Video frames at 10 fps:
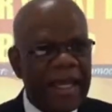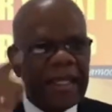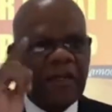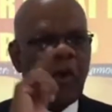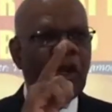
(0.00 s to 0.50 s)

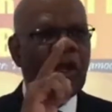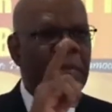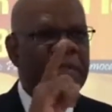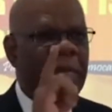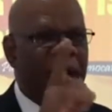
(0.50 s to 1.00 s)
it all
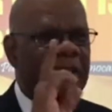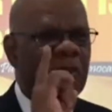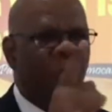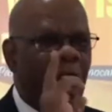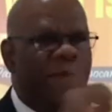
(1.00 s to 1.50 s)
comes back to
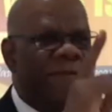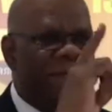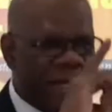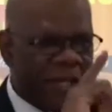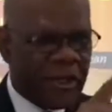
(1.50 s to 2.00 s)
one
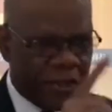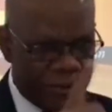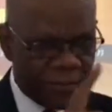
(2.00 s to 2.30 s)
figure.